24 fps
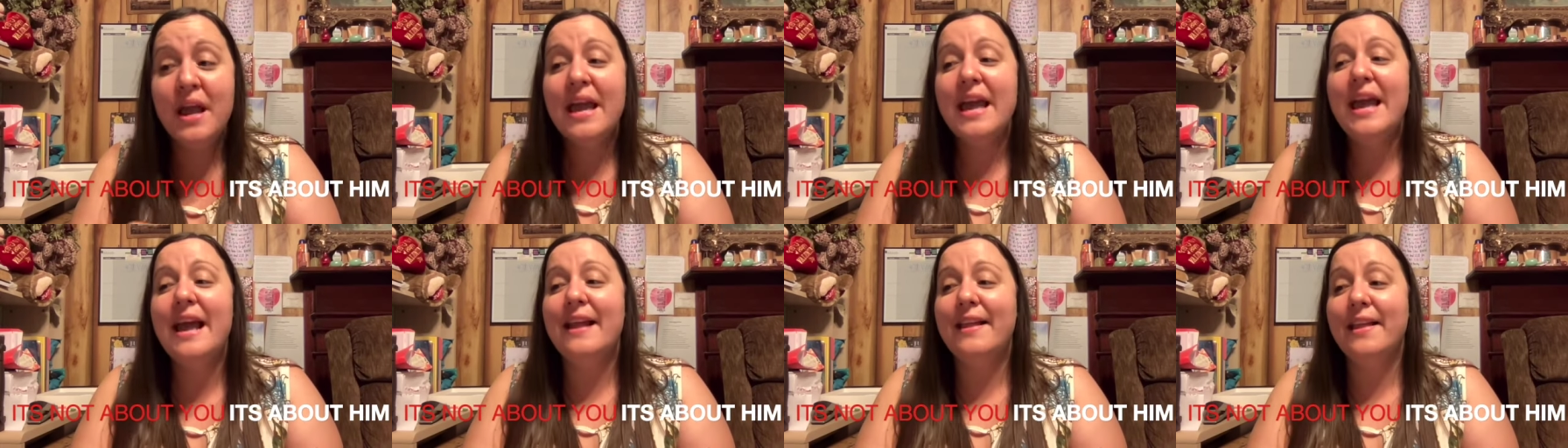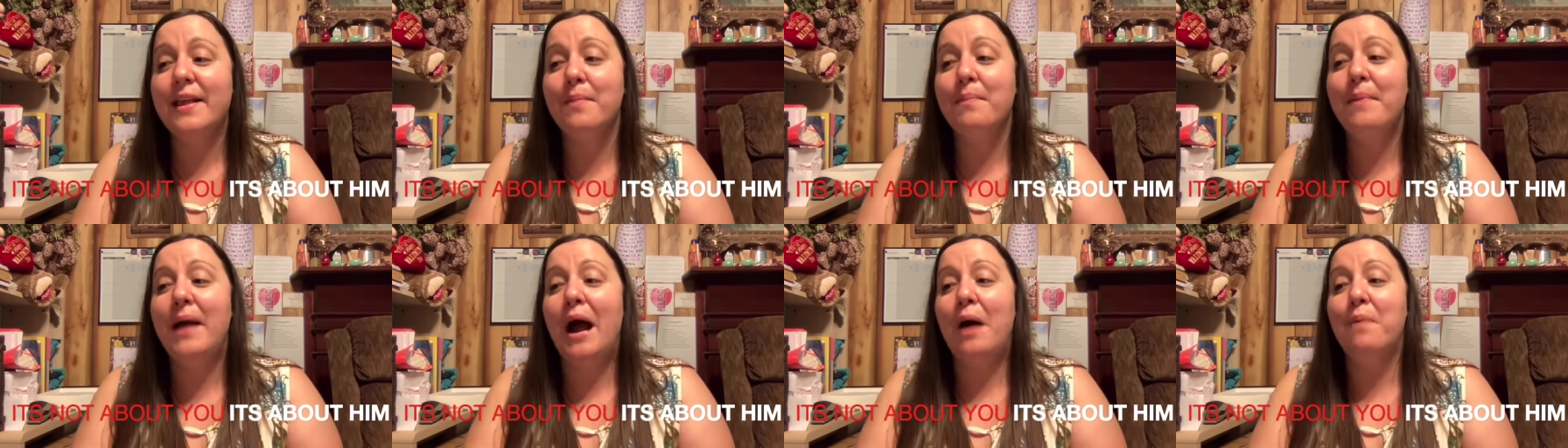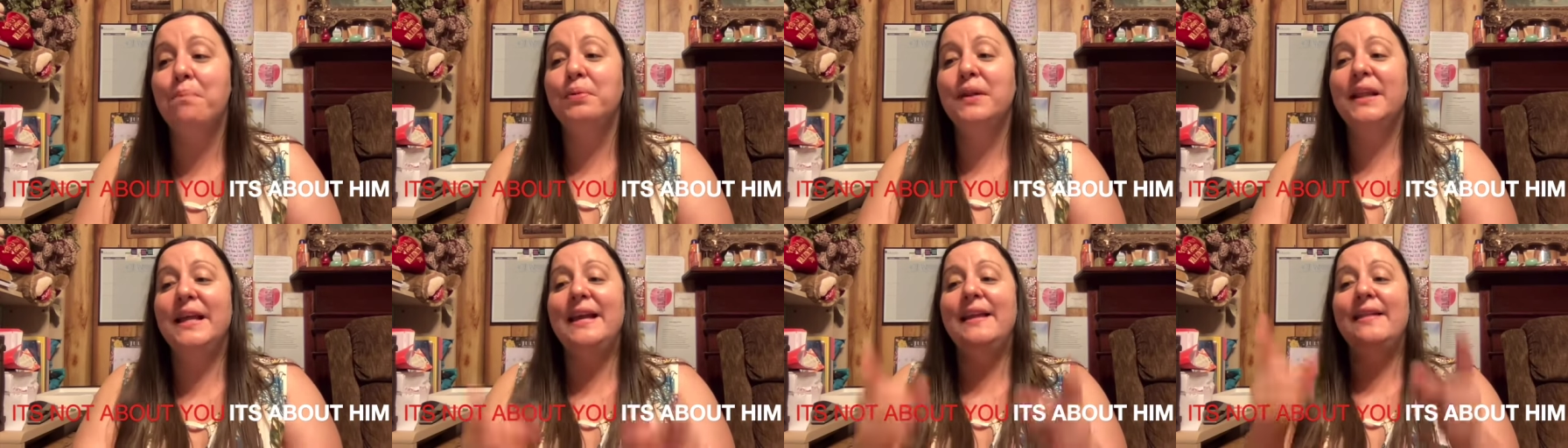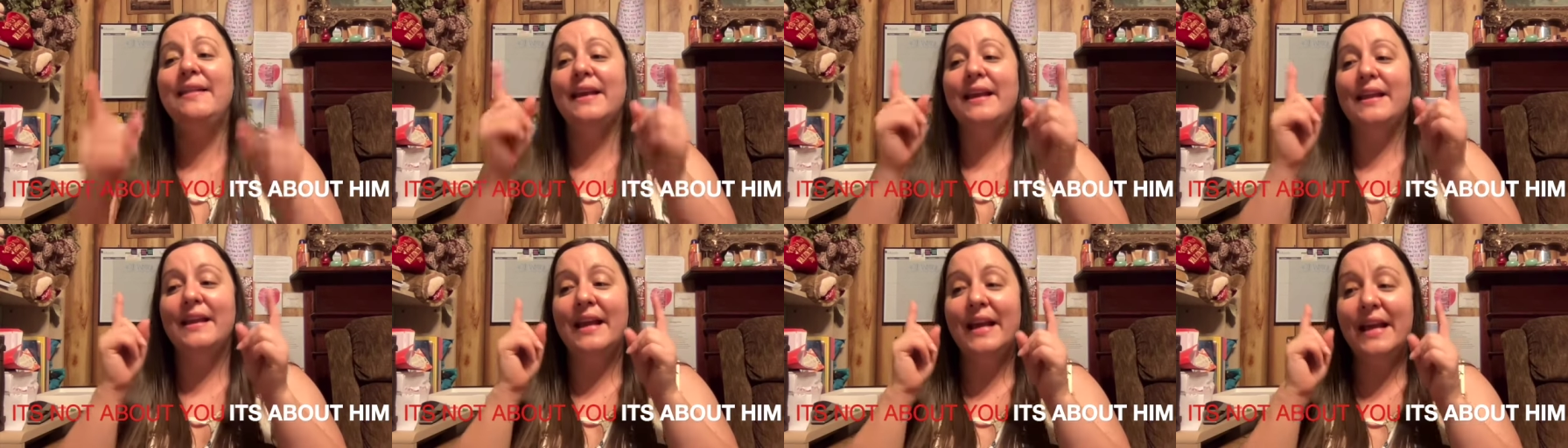it's about
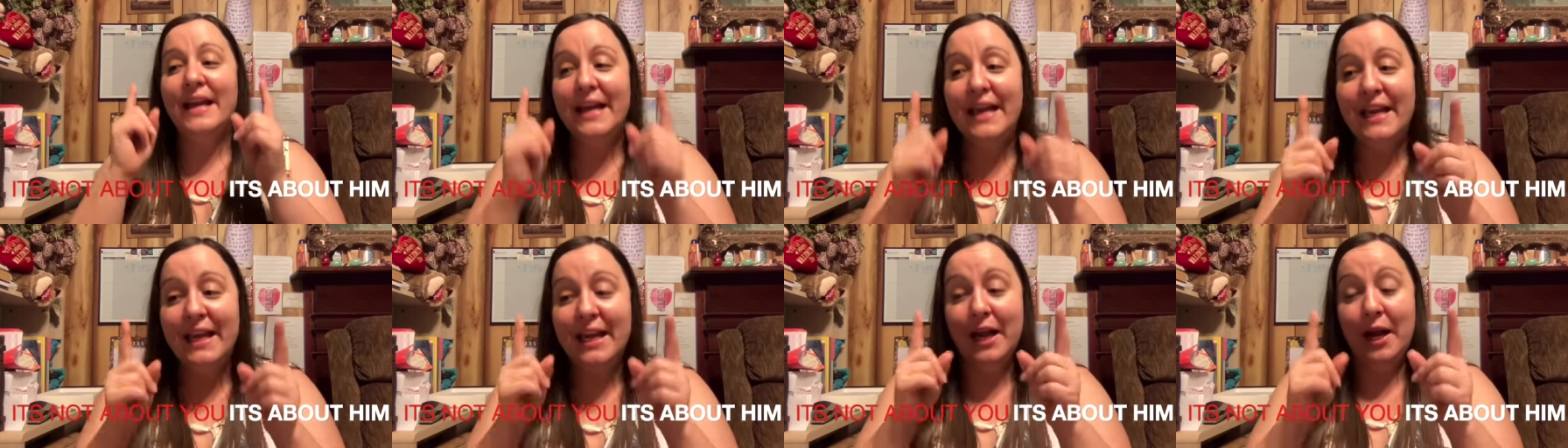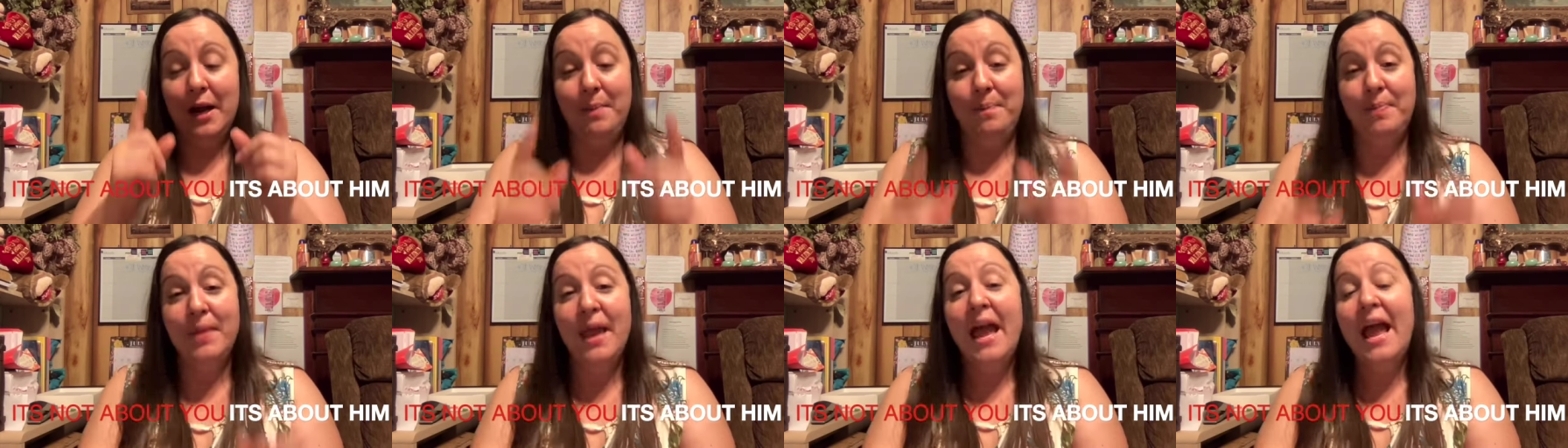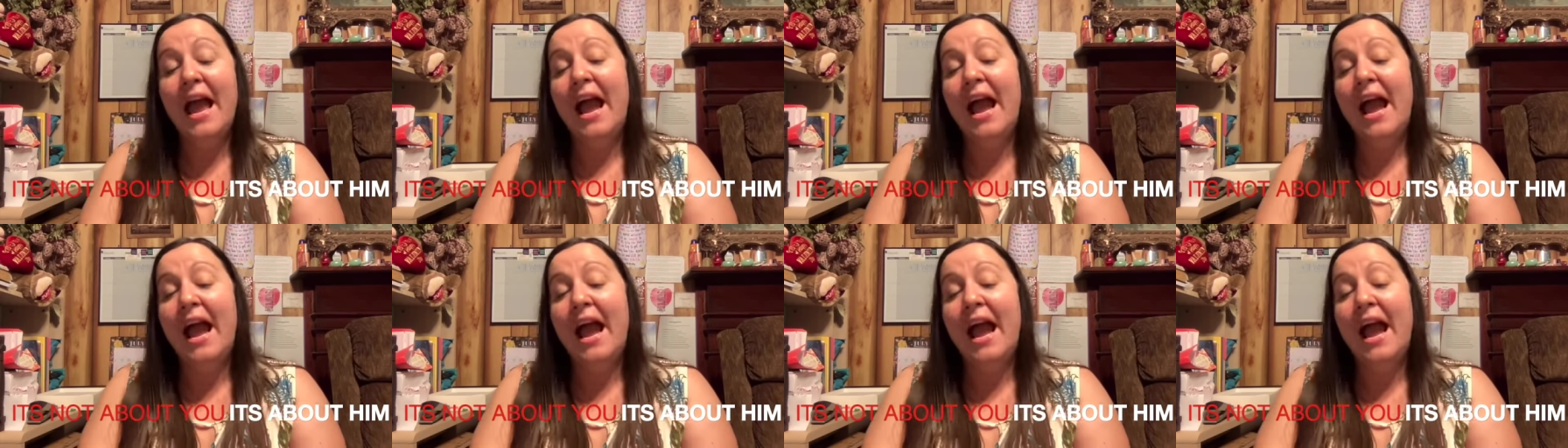pleasing Him.